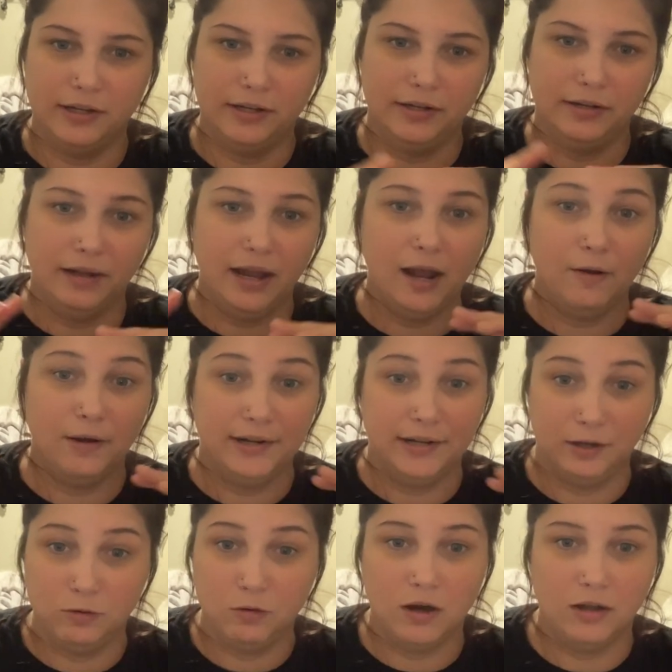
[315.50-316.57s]
how I
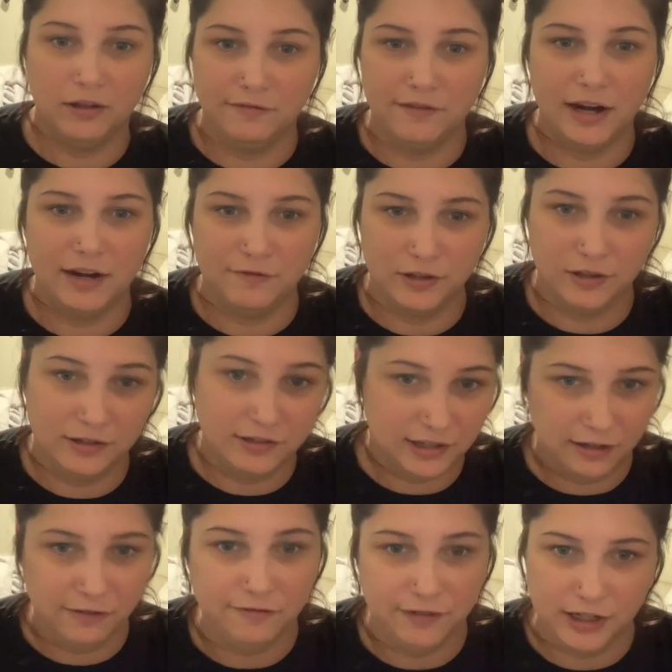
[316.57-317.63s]
didn't qualify for the
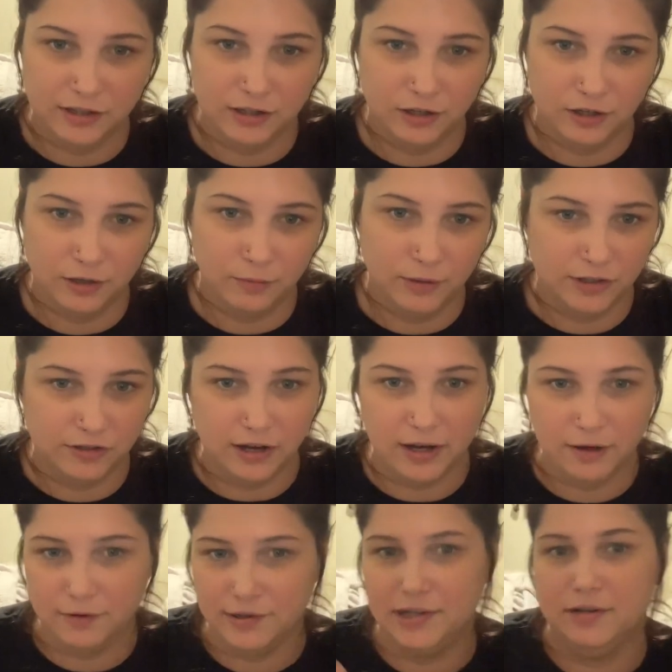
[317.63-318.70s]
TIF either, which I
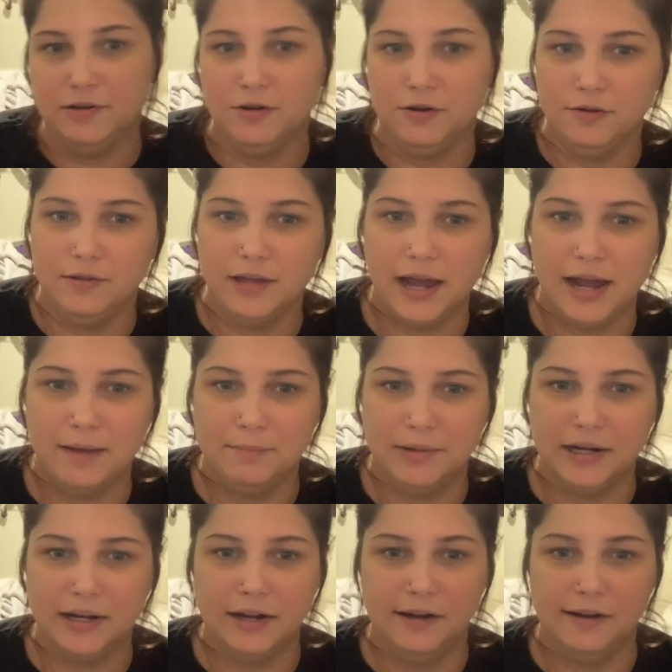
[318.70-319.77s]
already knew that
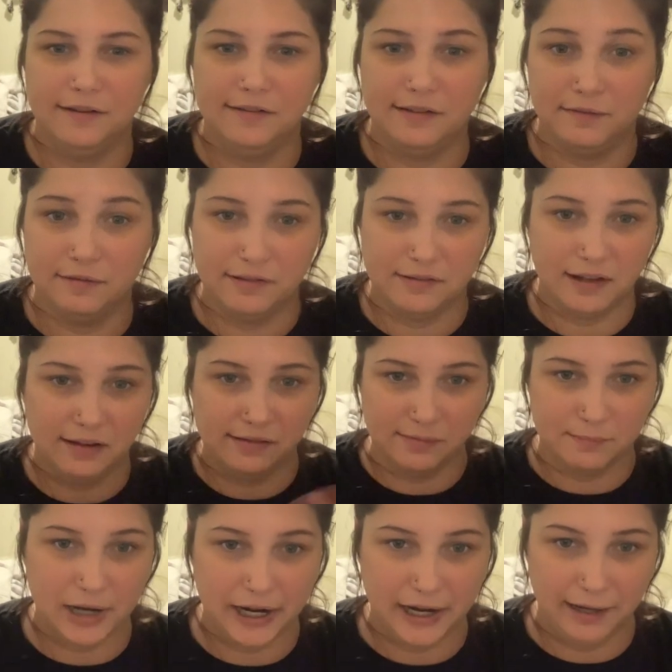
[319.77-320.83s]
because of the size of
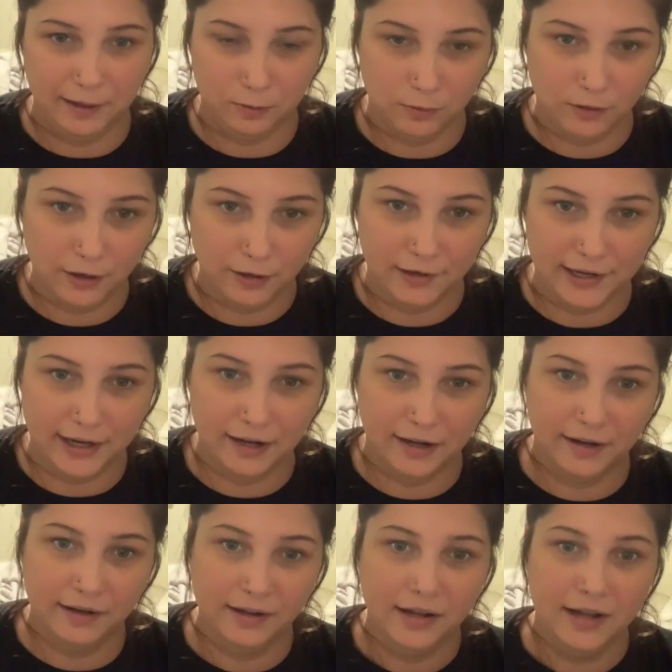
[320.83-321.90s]
my hiatal
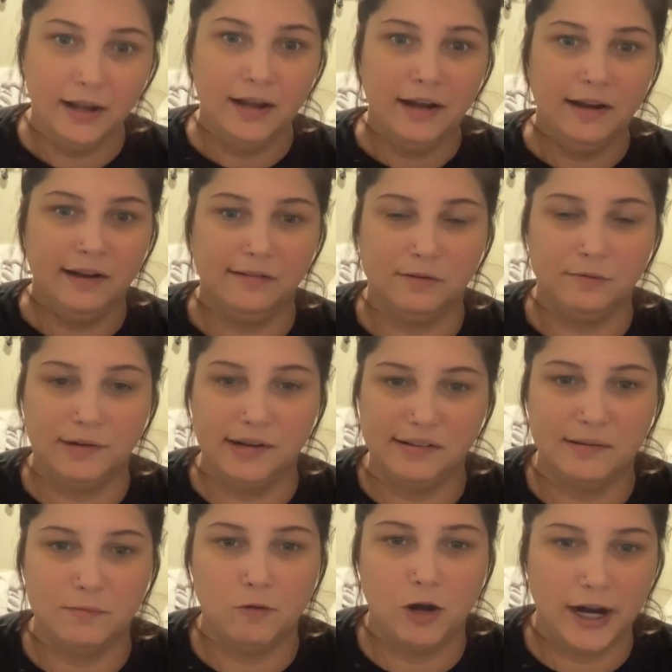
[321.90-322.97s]
hernia is a
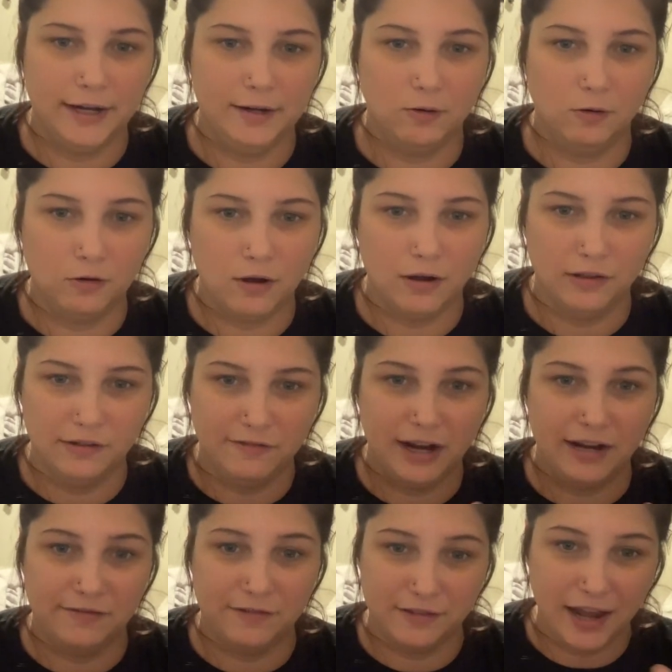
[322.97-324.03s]
reason why I don't
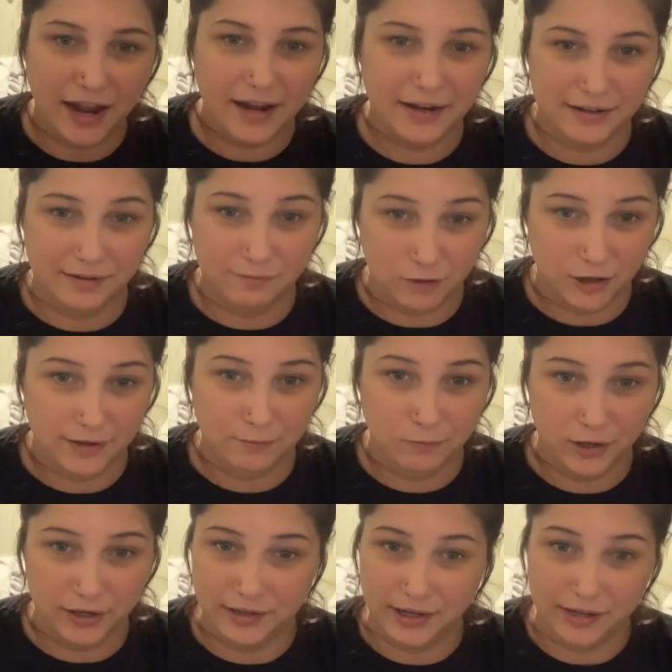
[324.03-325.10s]
qualify for that one,
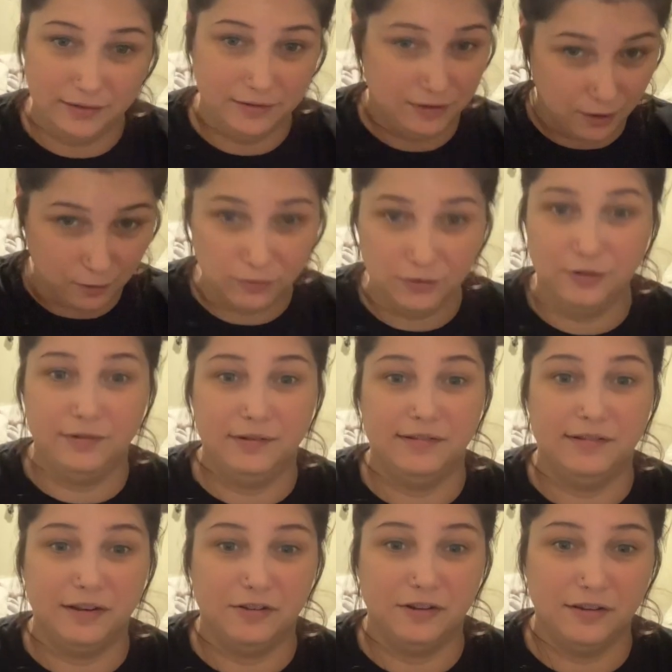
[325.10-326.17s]
where they don't do
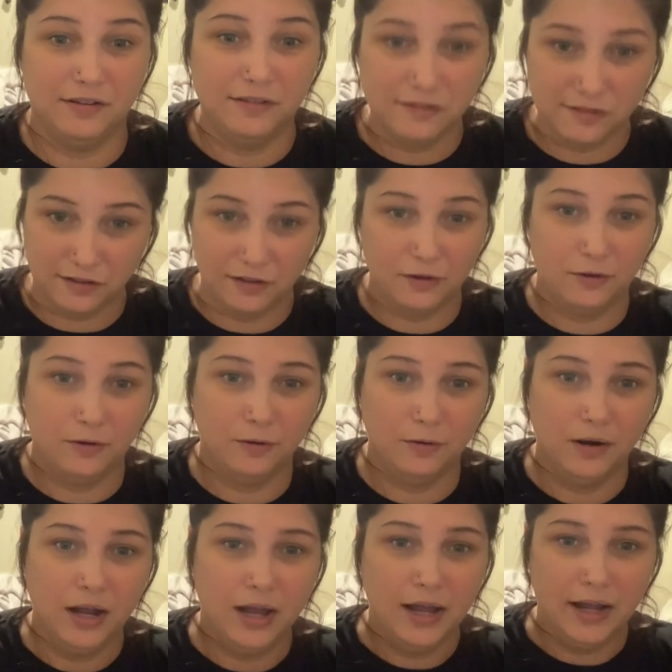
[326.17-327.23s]
incisions. So
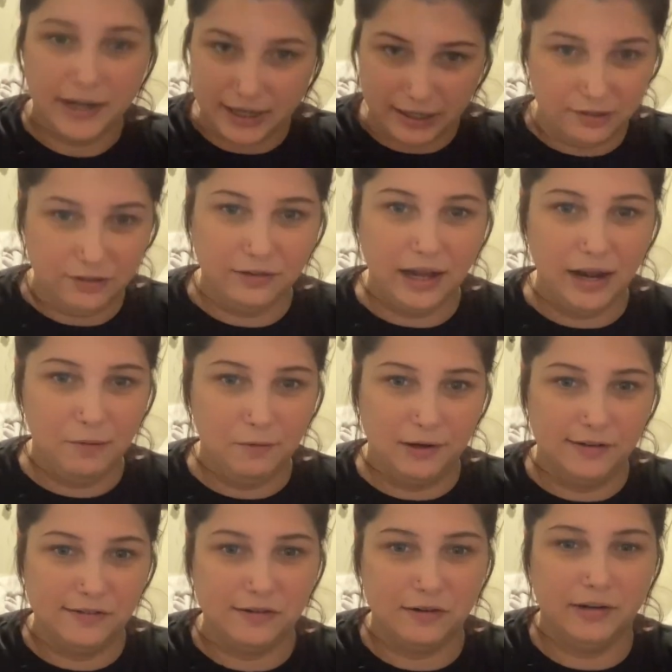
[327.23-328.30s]
can't do that
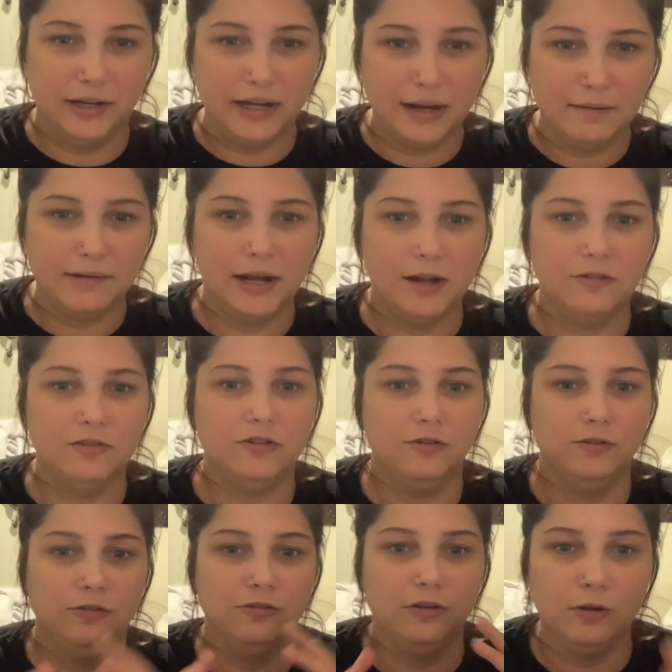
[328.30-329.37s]
one. So it came down
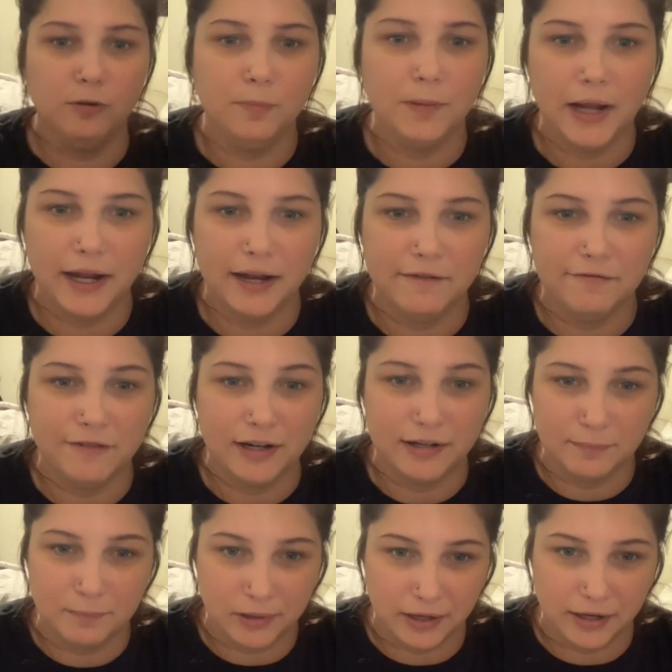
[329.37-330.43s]
to Toupet
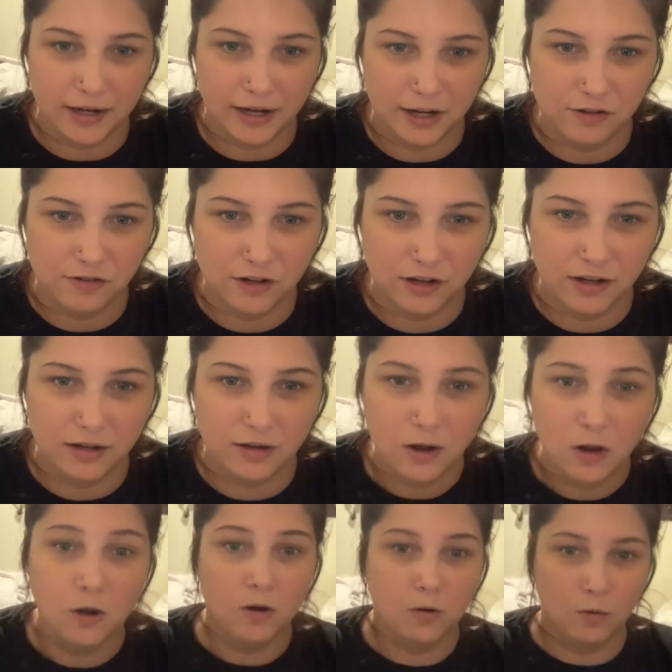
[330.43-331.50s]
fundoplication
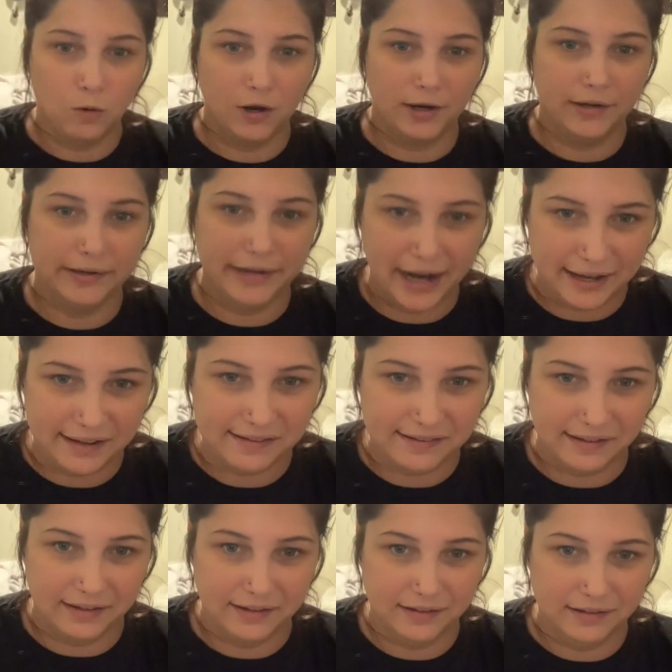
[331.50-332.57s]
or
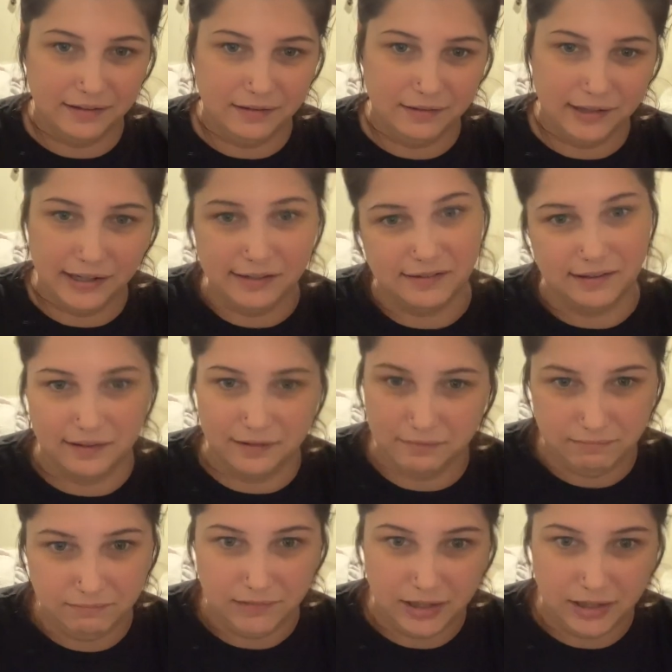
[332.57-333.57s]
Nissen.